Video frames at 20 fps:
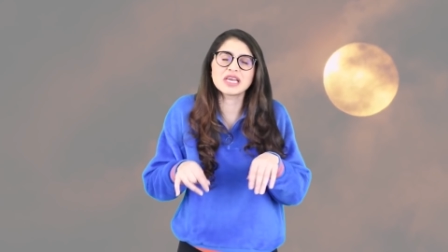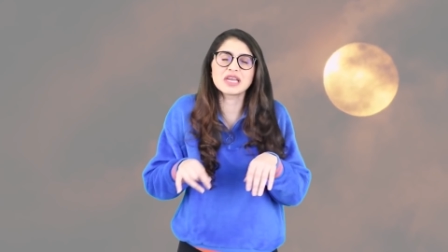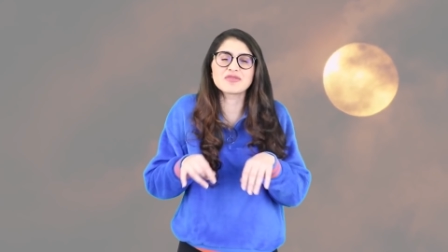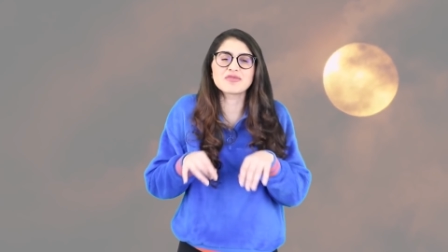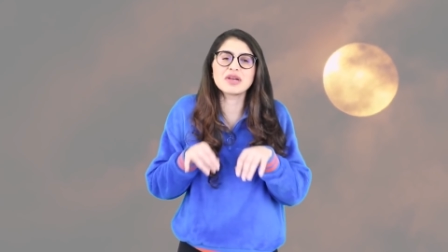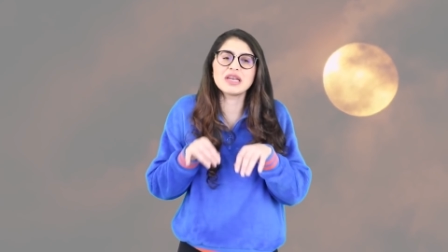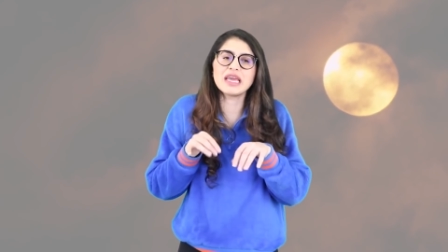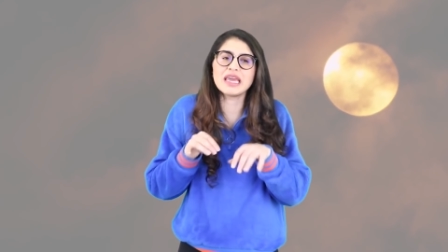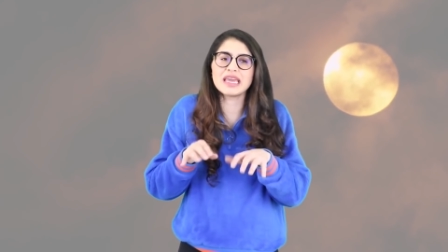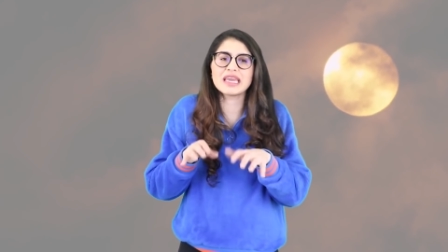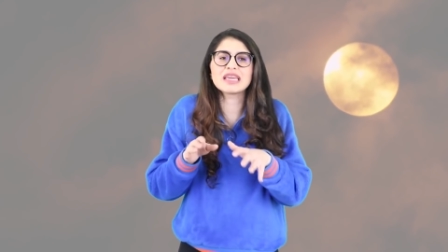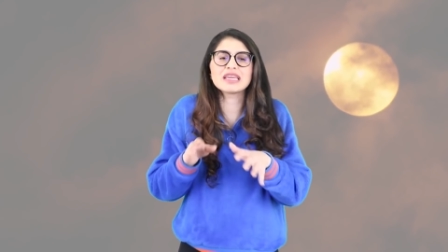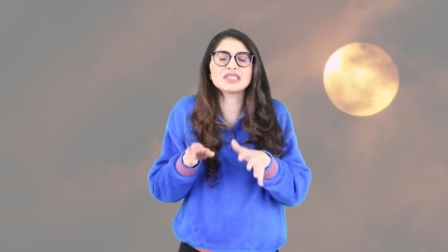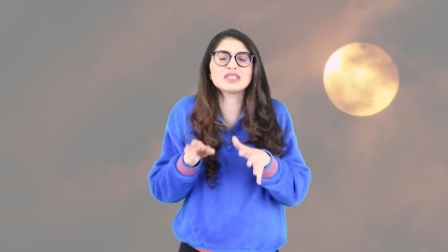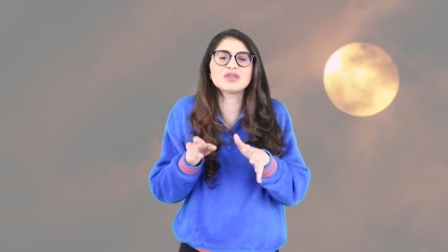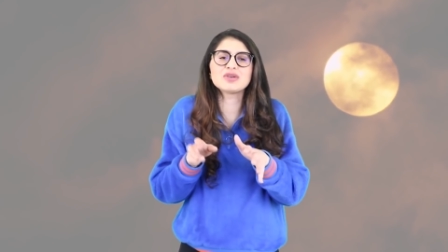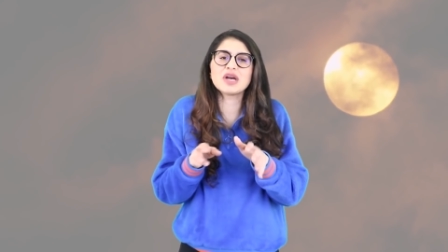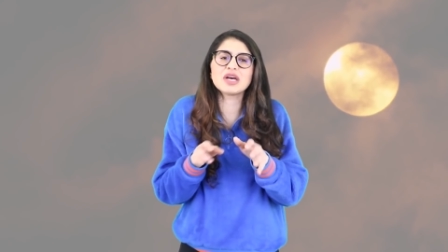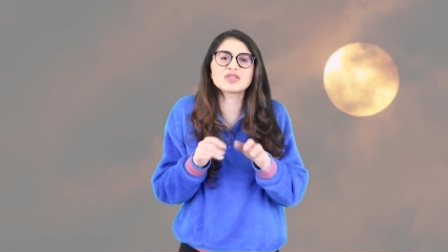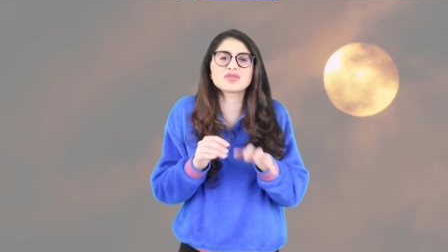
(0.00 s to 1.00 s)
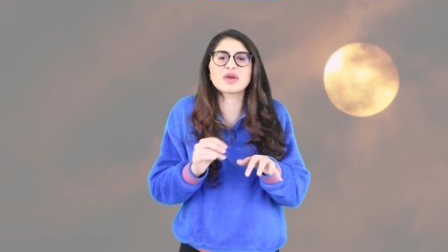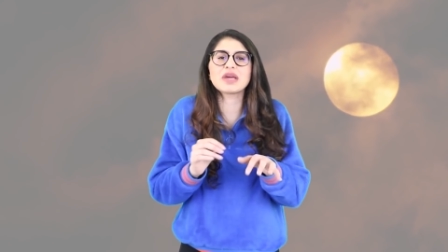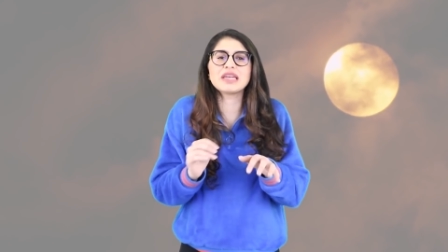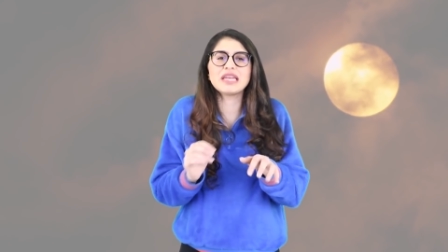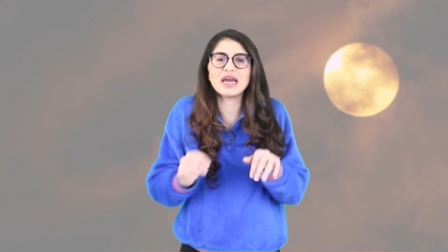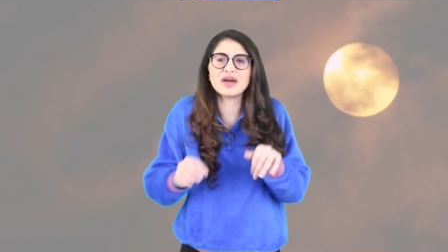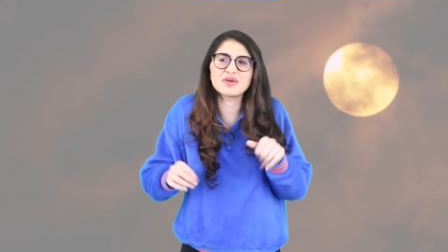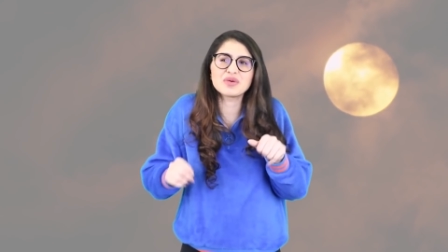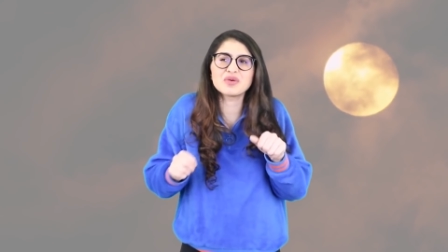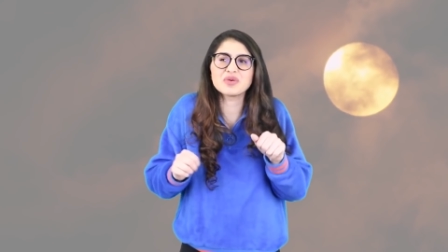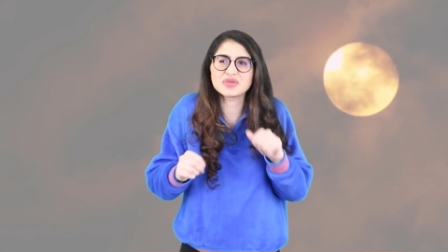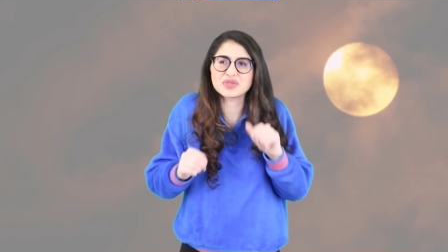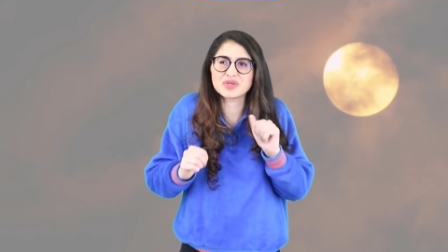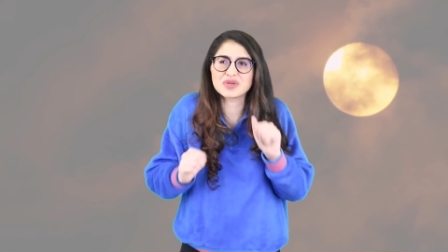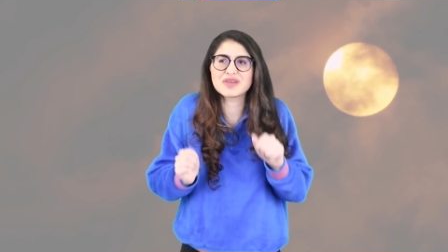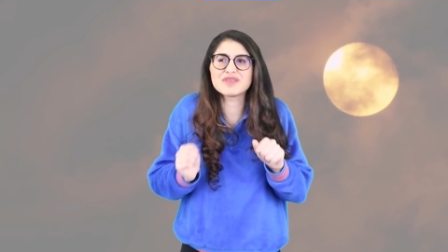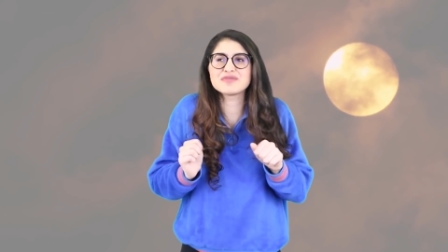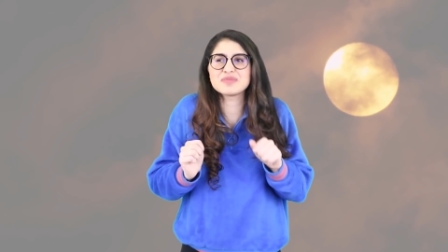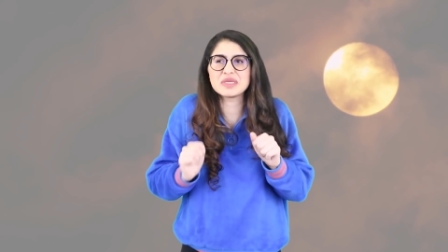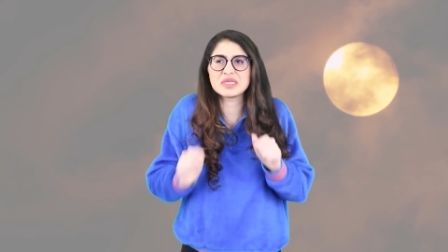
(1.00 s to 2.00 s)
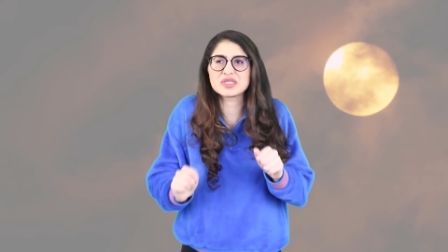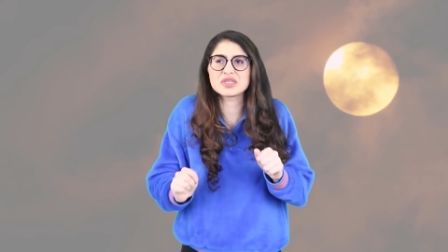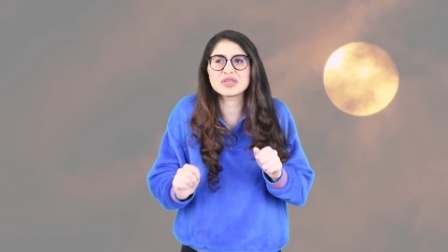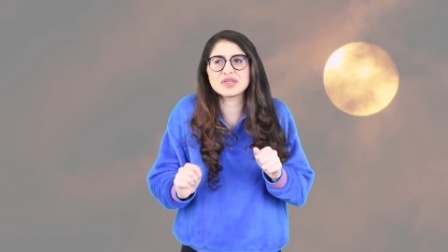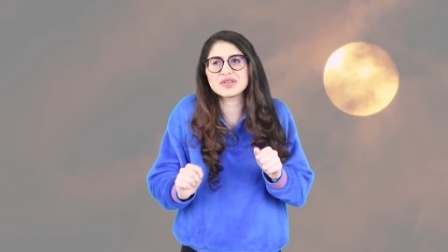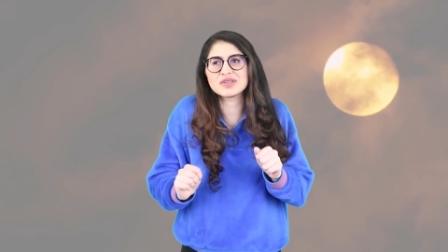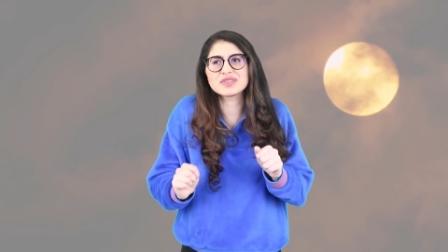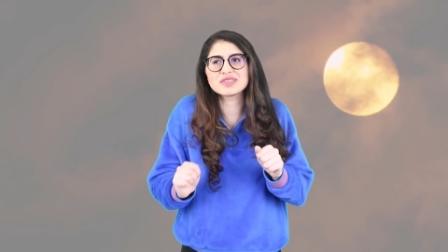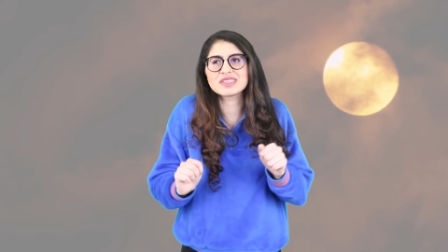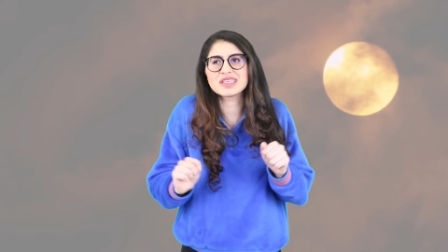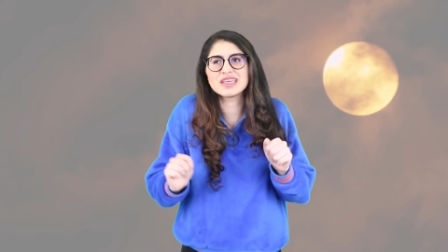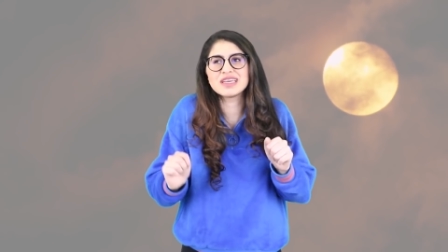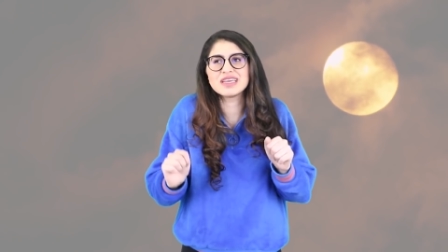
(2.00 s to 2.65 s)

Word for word: and relaying it to you guys right now also gives me chills.